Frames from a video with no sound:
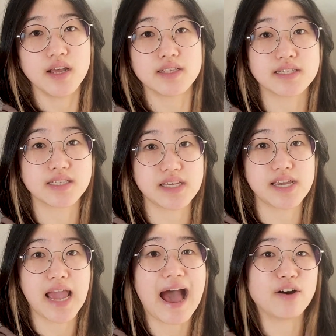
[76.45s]
to
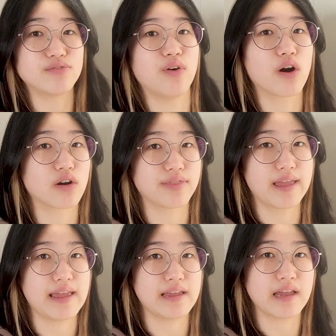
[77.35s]
see how far
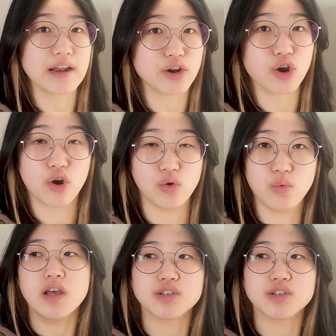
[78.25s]
they can go.